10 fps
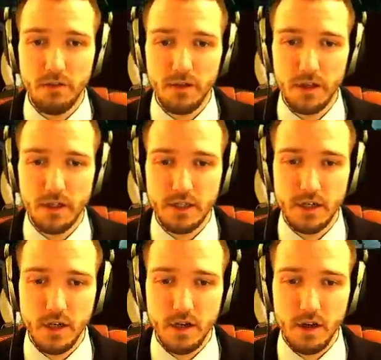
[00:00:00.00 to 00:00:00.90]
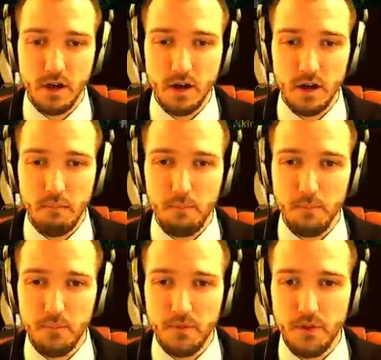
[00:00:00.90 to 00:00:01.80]
this
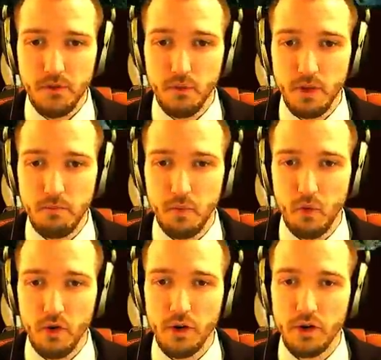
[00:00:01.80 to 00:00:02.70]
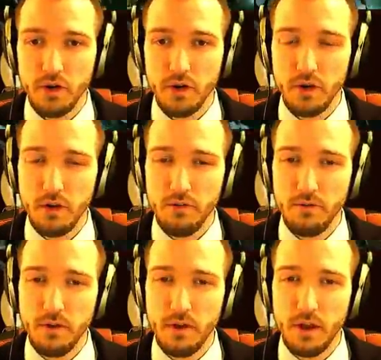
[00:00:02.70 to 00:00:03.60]
this really important
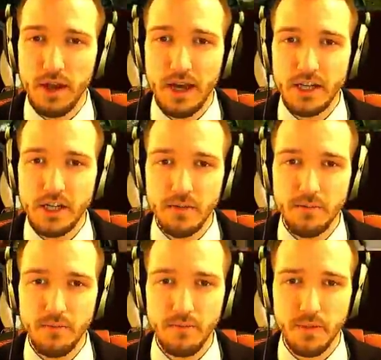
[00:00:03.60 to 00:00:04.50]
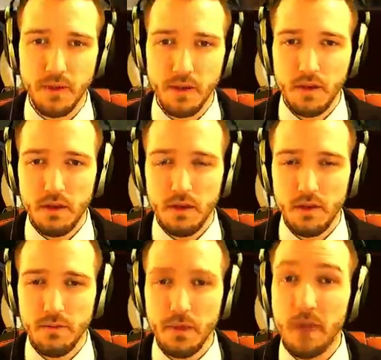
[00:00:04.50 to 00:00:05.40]
Nodachi,
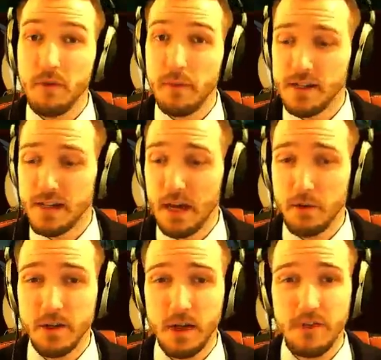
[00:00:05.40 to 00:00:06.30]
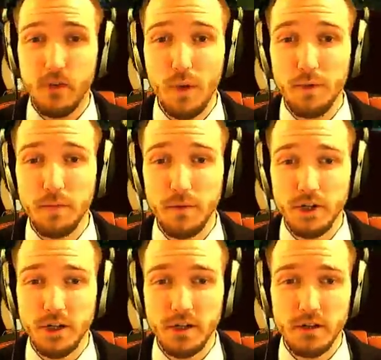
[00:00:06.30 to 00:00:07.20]
every main town is going to have a weapon
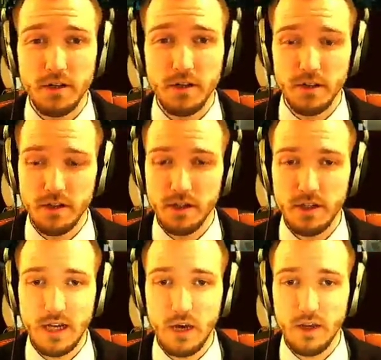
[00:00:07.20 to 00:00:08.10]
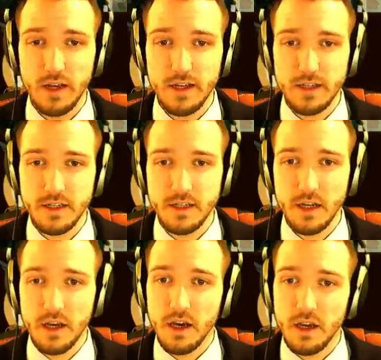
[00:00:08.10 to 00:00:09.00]
merchant. This town is
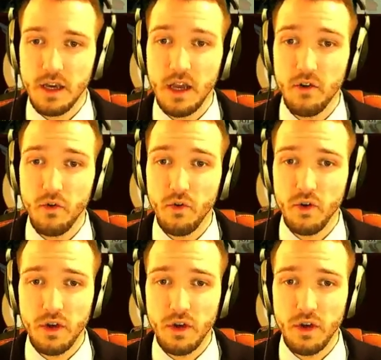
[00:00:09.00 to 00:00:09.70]
Cairnord